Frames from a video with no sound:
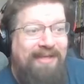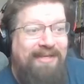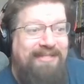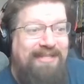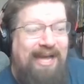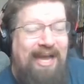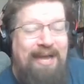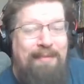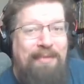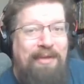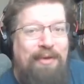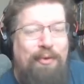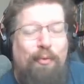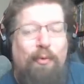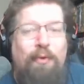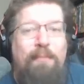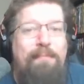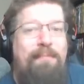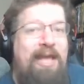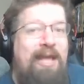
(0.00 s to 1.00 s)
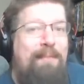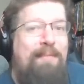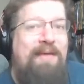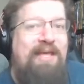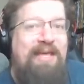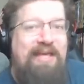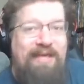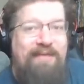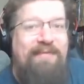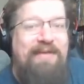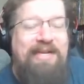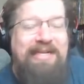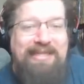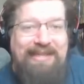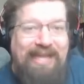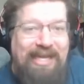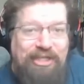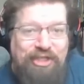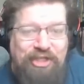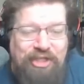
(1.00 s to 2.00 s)
diamond, or maybe even
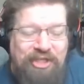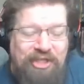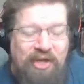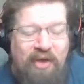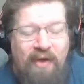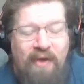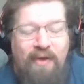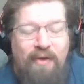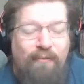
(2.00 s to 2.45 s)
legend